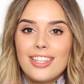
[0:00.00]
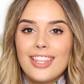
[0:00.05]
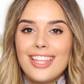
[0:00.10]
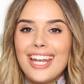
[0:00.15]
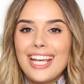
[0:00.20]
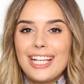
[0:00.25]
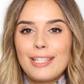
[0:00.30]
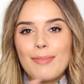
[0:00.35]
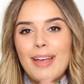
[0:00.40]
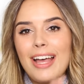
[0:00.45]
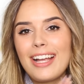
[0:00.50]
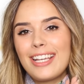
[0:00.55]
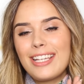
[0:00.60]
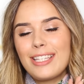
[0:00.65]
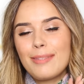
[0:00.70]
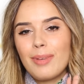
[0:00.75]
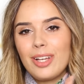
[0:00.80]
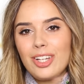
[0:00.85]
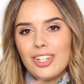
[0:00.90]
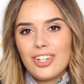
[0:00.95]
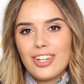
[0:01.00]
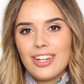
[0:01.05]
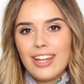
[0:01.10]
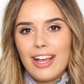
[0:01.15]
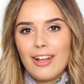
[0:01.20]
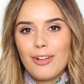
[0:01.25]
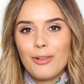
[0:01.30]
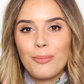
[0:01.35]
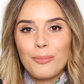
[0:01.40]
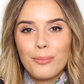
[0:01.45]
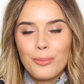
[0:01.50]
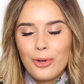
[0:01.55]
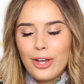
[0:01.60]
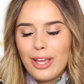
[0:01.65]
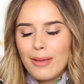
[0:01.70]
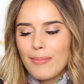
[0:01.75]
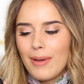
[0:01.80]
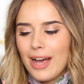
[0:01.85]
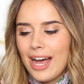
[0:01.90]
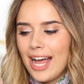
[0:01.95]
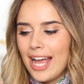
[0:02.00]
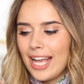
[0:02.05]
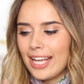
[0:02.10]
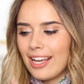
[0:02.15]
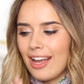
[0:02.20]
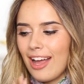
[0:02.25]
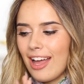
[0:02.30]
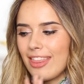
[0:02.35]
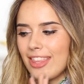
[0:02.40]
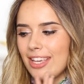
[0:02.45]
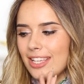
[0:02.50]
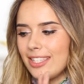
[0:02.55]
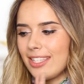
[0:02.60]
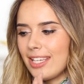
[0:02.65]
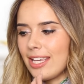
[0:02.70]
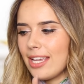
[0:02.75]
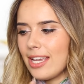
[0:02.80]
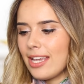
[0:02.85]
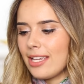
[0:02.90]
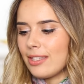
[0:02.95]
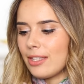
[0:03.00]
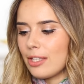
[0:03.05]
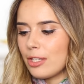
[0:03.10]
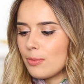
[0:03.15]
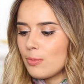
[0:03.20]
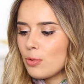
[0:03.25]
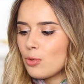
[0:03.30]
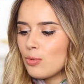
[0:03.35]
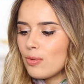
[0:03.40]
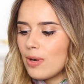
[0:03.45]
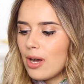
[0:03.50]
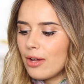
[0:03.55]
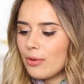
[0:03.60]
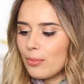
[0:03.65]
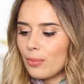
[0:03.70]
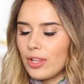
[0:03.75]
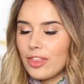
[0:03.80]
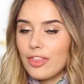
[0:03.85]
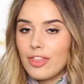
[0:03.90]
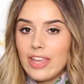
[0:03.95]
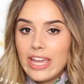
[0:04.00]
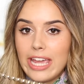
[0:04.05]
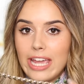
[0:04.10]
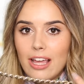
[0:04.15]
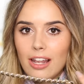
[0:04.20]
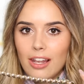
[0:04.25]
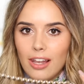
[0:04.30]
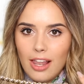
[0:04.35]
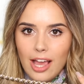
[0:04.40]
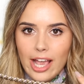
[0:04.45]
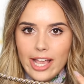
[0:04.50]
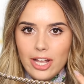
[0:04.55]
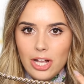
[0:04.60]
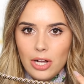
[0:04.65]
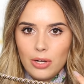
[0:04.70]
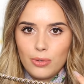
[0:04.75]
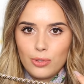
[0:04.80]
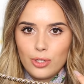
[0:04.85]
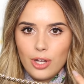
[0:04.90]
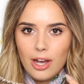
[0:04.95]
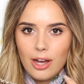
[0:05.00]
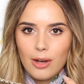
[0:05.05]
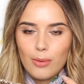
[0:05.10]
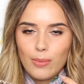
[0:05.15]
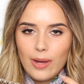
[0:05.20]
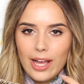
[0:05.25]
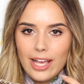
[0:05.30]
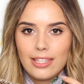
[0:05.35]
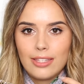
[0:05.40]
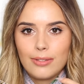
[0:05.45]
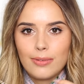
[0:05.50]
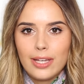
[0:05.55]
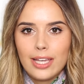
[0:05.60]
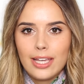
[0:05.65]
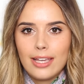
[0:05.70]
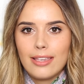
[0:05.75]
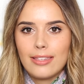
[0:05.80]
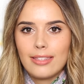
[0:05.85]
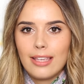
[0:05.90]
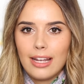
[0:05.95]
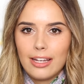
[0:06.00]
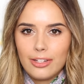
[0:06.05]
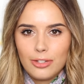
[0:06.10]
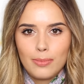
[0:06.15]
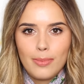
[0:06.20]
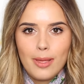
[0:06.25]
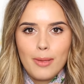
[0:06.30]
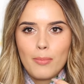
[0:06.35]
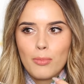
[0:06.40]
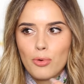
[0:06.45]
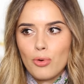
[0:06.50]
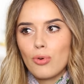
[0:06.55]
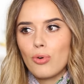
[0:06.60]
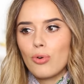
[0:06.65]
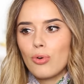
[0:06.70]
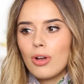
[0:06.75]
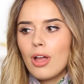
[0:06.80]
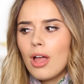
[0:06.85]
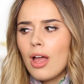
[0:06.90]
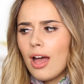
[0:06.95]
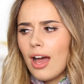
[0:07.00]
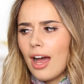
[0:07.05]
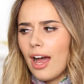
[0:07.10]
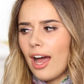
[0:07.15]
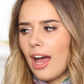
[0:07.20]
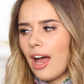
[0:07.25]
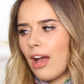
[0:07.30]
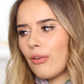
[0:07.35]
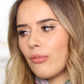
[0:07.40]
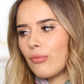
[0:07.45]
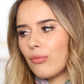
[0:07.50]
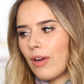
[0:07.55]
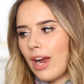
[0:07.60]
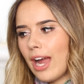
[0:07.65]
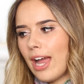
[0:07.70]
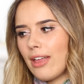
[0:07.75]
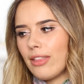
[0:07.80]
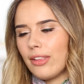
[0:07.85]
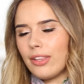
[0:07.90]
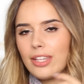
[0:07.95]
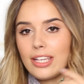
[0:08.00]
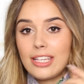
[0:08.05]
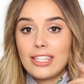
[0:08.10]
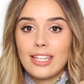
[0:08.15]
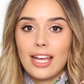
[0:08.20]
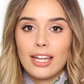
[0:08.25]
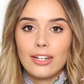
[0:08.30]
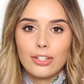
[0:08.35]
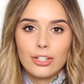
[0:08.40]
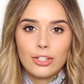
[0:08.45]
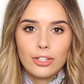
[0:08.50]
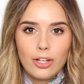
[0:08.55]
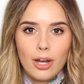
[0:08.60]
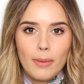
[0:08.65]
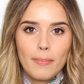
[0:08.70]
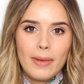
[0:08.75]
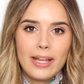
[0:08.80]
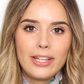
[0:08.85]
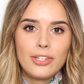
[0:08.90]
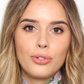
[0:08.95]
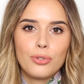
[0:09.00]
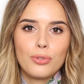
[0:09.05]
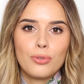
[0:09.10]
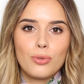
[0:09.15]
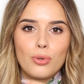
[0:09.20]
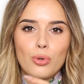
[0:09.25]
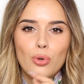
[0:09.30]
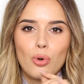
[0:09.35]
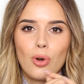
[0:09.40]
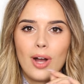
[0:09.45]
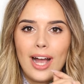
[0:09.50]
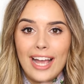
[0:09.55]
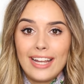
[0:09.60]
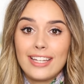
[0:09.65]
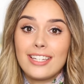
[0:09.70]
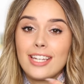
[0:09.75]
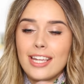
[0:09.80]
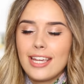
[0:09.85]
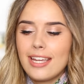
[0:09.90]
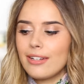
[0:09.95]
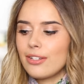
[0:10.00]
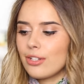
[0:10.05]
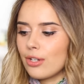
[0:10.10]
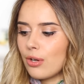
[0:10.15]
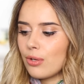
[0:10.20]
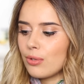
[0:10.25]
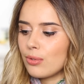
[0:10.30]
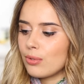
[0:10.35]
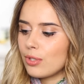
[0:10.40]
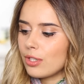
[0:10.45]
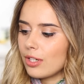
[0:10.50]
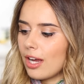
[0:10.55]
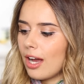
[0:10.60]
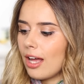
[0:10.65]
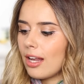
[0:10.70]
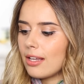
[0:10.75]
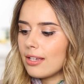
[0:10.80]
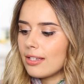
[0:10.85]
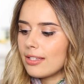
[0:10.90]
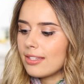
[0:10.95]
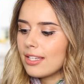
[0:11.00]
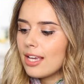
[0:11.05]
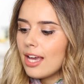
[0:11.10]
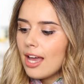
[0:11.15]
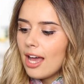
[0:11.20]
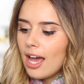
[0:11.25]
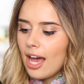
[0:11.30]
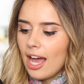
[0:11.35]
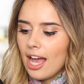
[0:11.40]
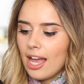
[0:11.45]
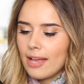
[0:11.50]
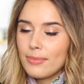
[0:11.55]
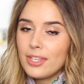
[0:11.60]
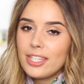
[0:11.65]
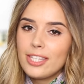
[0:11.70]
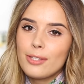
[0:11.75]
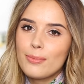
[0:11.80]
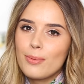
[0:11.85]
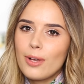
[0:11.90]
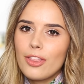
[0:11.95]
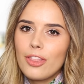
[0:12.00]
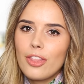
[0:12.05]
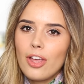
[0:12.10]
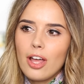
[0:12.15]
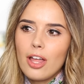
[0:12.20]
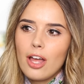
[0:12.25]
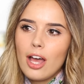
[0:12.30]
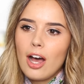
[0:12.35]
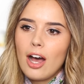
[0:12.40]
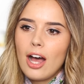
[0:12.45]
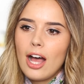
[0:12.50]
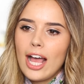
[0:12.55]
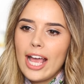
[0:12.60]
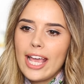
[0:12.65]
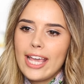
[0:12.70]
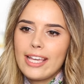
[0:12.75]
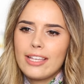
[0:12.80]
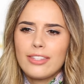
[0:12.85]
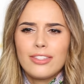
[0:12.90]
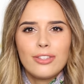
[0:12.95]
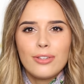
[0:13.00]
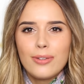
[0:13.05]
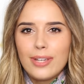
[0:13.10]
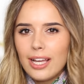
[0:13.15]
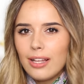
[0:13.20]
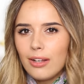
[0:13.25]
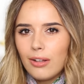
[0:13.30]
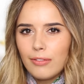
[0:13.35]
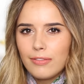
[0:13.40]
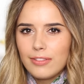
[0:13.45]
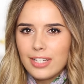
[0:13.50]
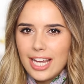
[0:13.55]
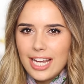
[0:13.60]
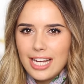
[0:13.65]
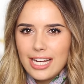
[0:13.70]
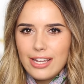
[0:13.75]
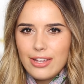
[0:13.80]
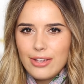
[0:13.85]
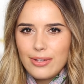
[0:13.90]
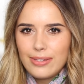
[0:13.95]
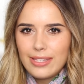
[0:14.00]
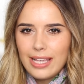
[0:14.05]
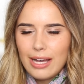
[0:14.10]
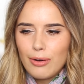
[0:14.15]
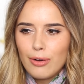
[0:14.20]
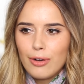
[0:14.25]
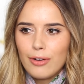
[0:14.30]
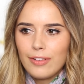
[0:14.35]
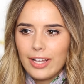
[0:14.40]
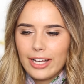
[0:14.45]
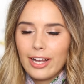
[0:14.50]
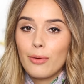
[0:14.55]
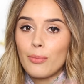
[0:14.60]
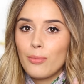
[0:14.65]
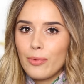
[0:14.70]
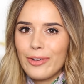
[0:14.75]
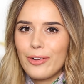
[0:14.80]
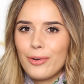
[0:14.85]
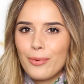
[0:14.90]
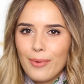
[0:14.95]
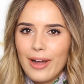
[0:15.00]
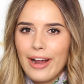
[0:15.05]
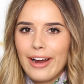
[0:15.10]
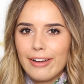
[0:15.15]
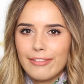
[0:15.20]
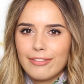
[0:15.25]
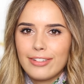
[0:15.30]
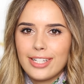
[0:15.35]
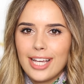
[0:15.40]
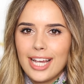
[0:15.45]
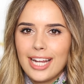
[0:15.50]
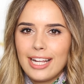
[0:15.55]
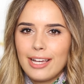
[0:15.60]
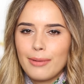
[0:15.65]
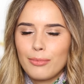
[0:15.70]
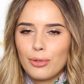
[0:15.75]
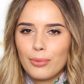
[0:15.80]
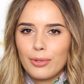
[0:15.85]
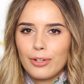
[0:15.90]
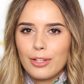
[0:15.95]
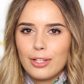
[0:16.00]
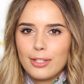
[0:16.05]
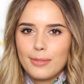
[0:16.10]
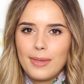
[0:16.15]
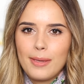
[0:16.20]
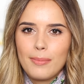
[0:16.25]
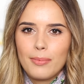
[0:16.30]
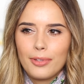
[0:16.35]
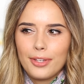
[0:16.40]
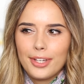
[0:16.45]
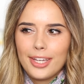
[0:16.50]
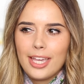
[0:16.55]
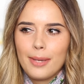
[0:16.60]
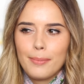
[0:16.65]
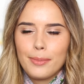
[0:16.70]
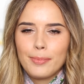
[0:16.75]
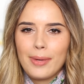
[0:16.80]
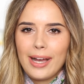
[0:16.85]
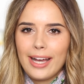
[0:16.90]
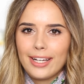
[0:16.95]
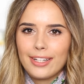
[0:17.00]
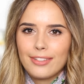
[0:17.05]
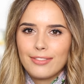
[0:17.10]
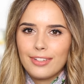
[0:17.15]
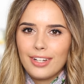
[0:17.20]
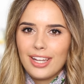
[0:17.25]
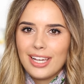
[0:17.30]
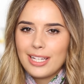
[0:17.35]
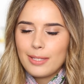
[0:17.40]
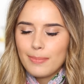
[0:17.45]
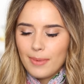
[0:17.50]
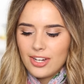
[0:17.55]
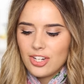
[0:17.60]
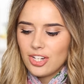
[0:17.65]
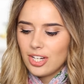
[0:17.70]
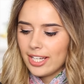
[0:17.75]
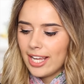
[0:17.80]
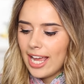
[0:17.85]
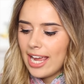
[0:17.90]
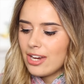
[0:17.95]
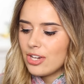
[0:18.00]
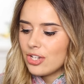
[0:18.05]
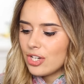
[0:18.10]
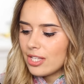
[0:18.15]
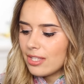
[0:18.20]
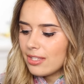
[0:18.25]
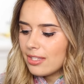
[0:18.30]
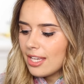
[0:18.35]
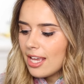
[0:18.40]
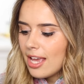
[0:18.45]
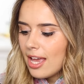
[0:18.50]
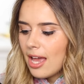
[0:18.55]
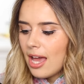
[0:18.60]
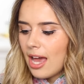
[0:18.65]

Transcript: So the next bag is my Chanel boy bag. This is the small one with the light gold hardware, so it is a little bit more uh, rare than the standard gunmetal or antique gold colours. Um, this is one that I do get a lot of daily use out of, like I will wear it for daily. I'm not one of those people that keeps bags for like special occasions.